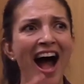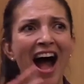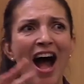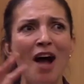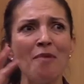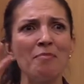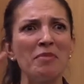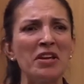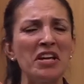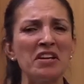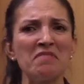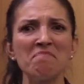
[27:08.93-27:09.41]

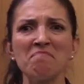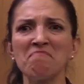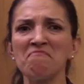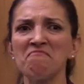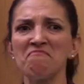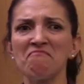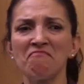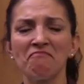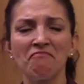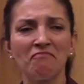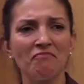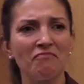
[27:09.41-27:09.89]
I mean,
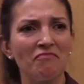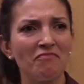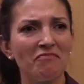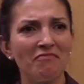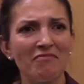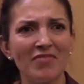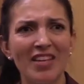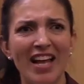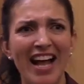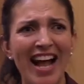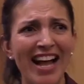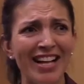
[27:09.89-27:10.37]

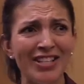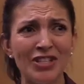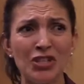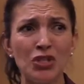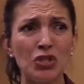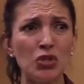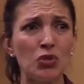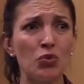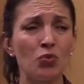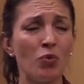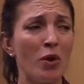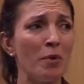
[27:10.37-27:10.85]
I had to
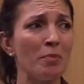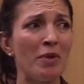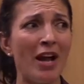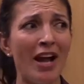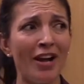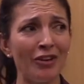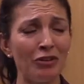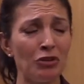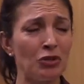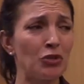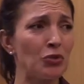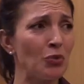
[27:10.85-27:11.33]
swim
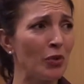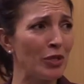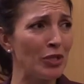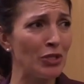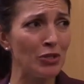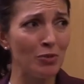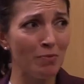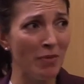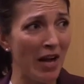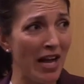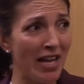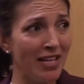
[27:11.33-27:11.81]

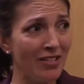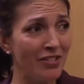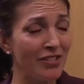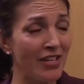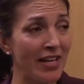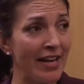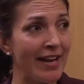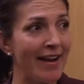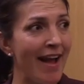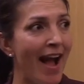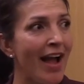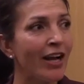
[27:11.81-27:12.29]
122 miles
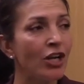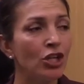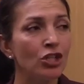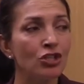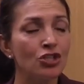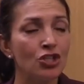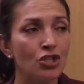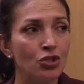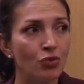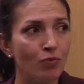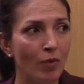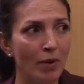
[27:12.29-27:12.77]
and I
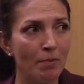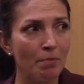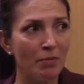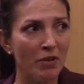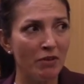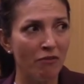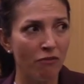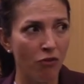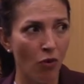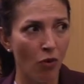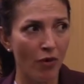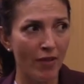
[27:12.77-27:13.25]
couldn't swim
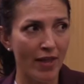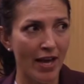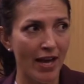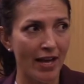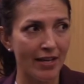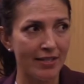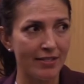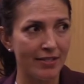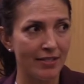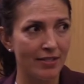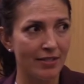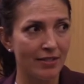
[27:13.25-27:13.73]
before
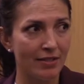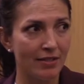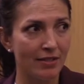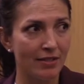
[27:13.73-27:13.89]
that.